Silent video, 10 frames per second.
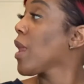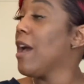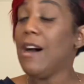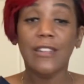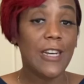
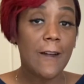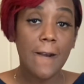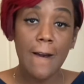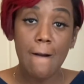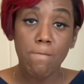Outside of
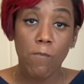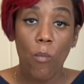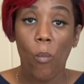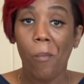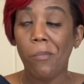that,
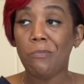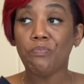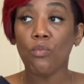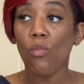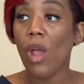
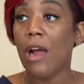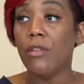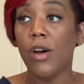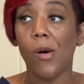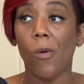I don't
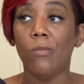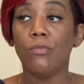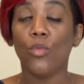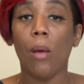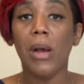know.
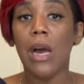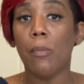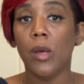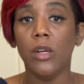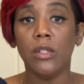I may hop
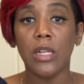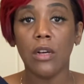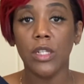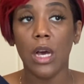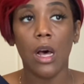in here and
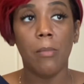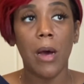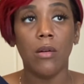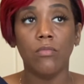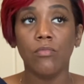talk to y'all
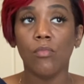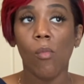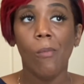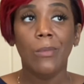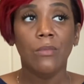about
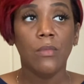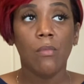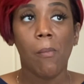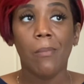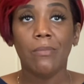
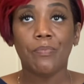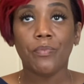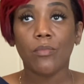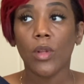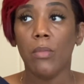
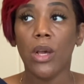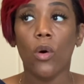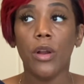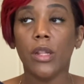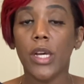me
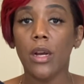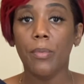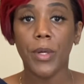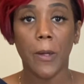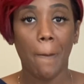going to
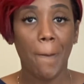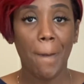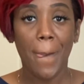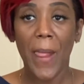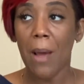therapy.
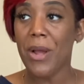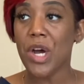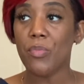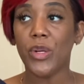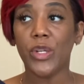I may
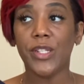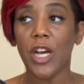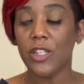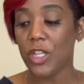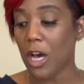hop in here and
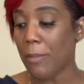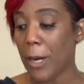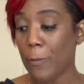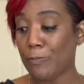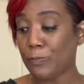talk to y'all
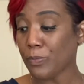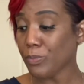about,